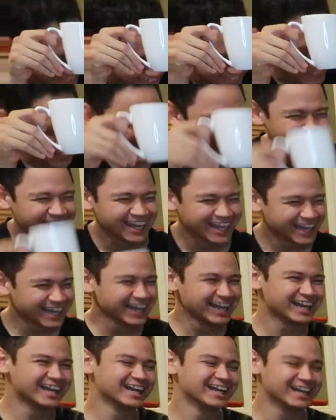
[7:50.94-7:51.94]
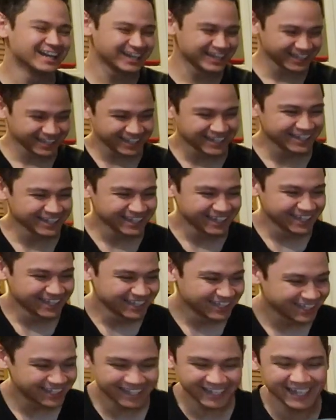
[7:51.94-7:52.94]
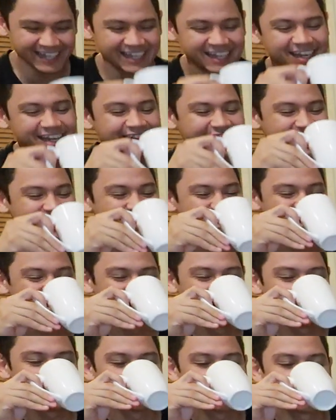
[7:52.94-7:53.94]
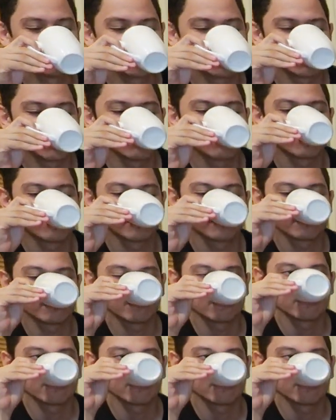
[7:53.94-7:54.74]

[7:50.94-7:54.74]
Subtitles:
No words are spoken by the person on screen.